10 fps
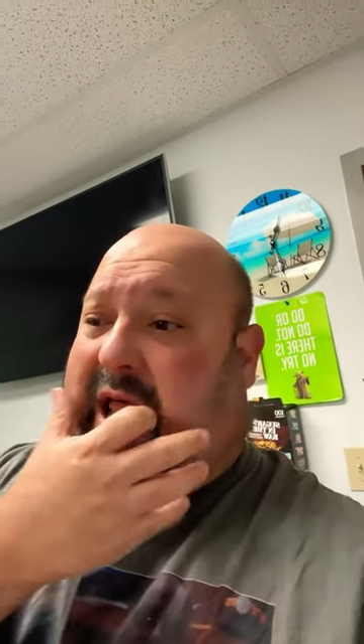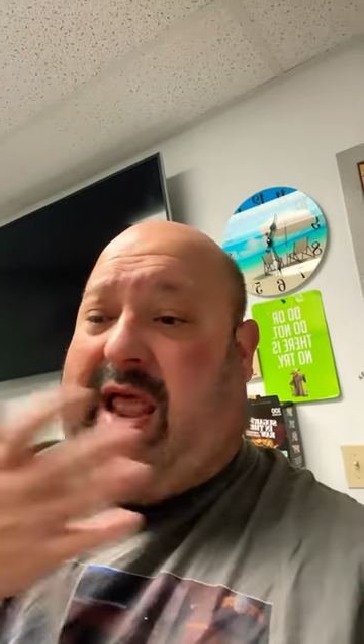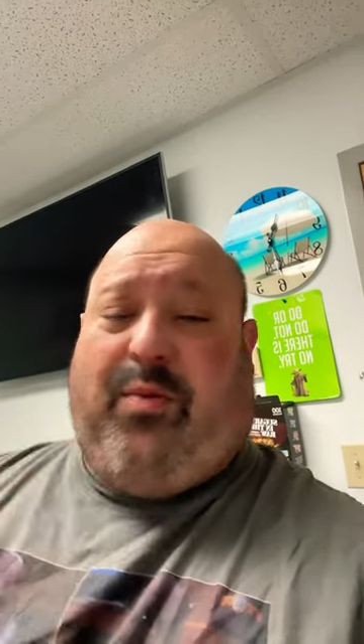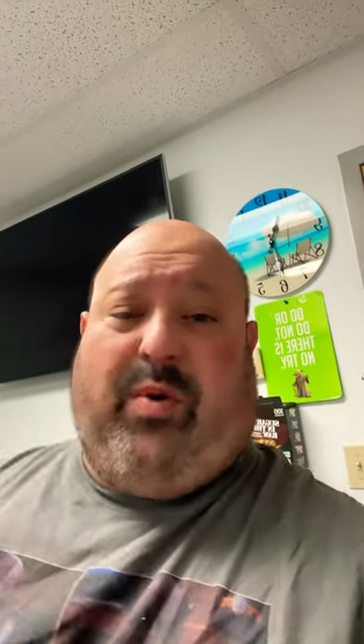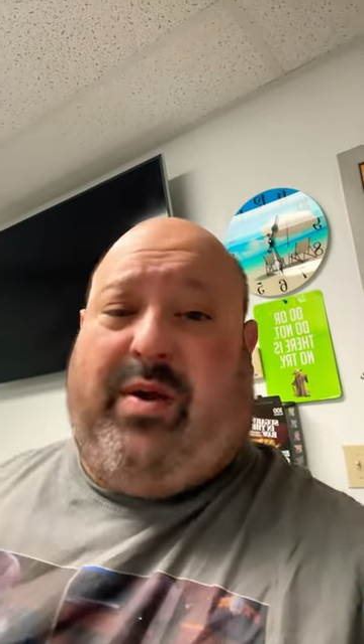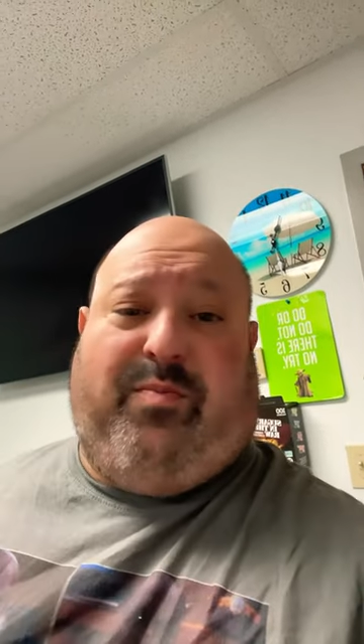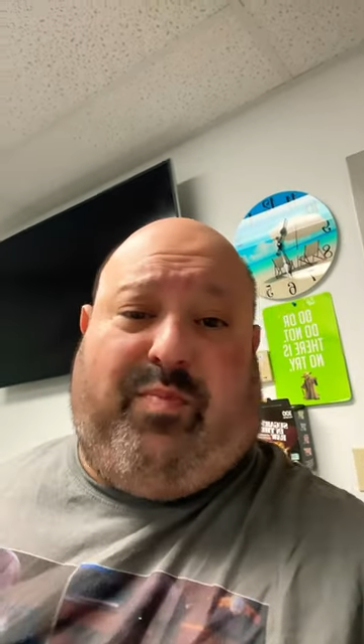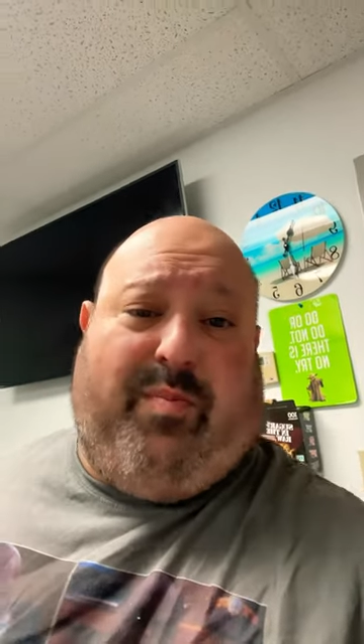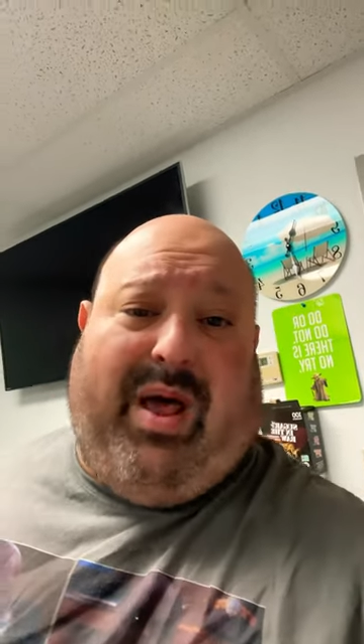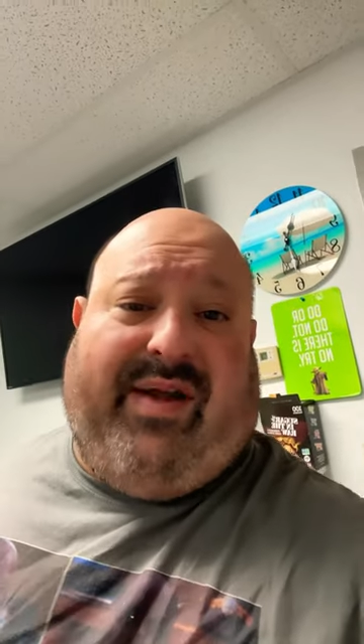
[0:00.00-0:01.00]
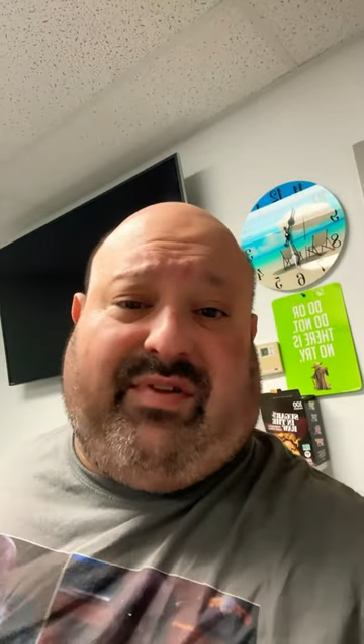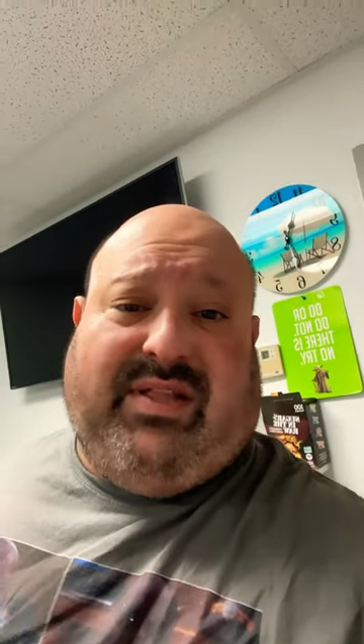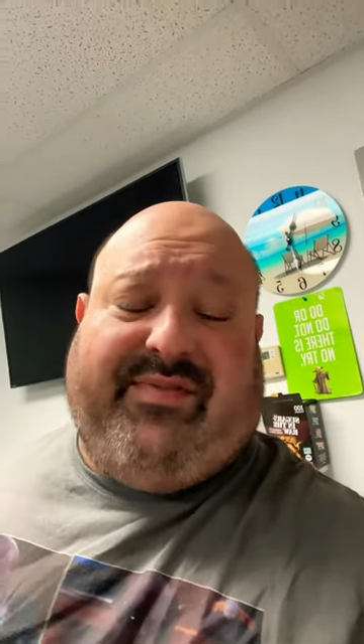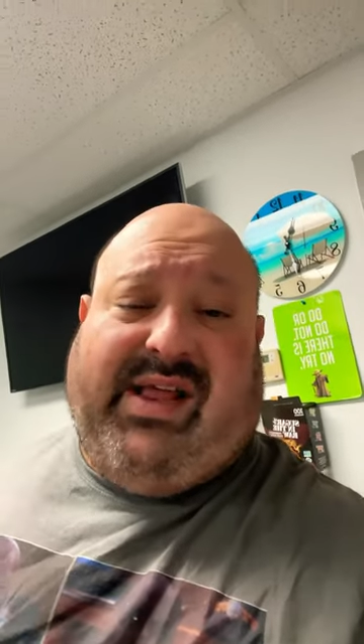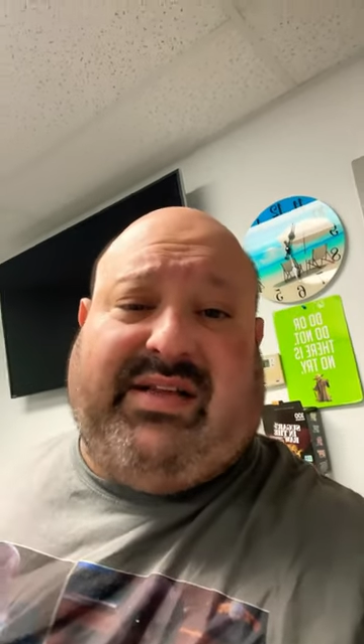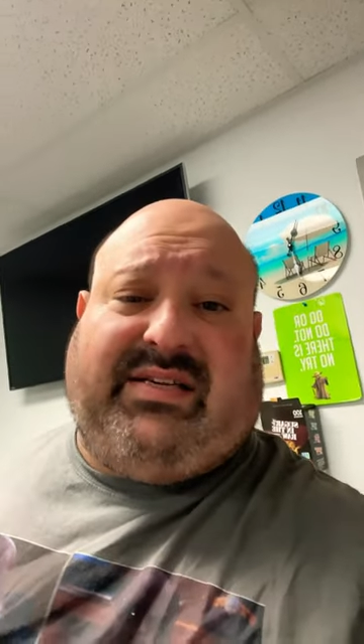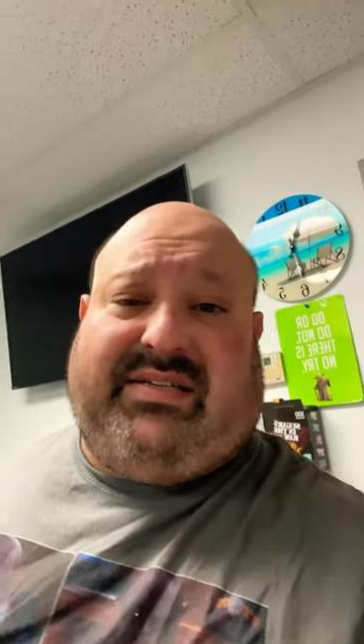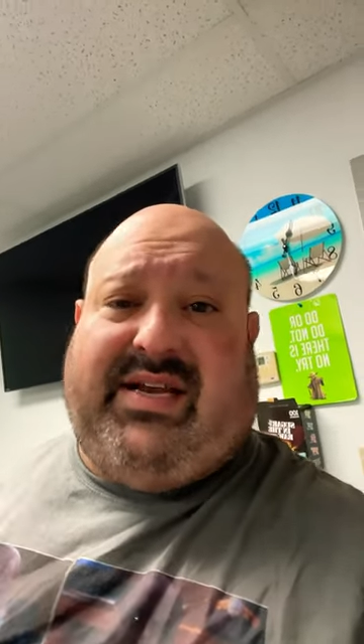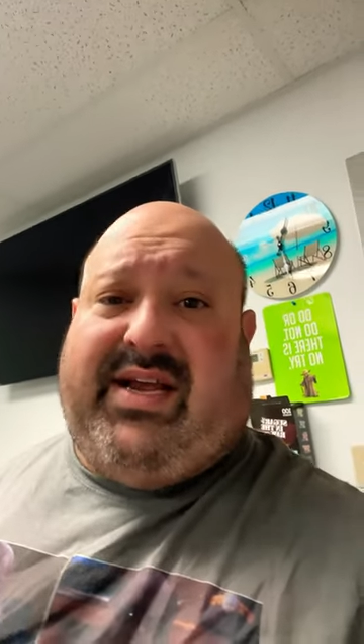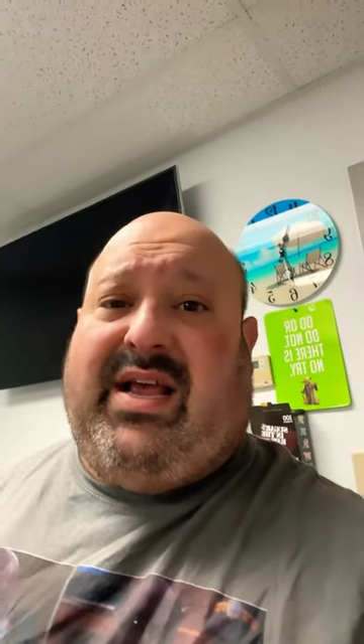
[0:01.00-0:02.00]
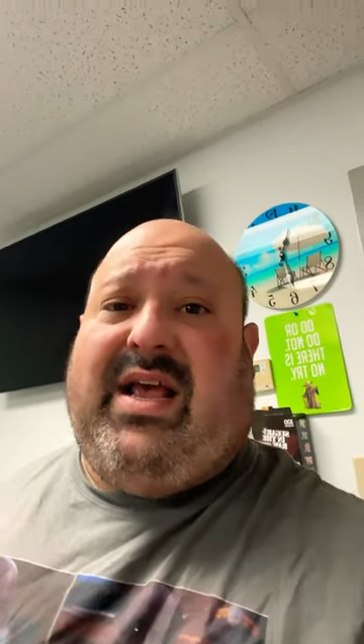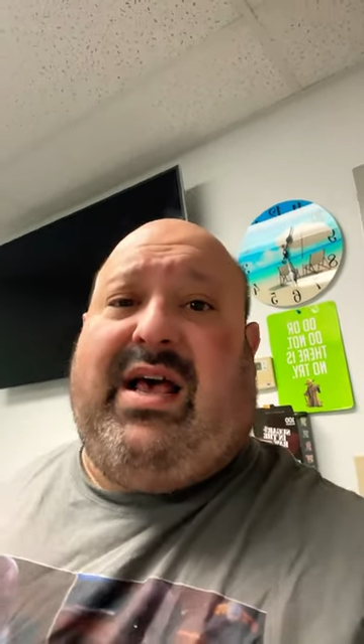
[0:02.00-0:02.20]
"Hey, we we might have to leave the ACC."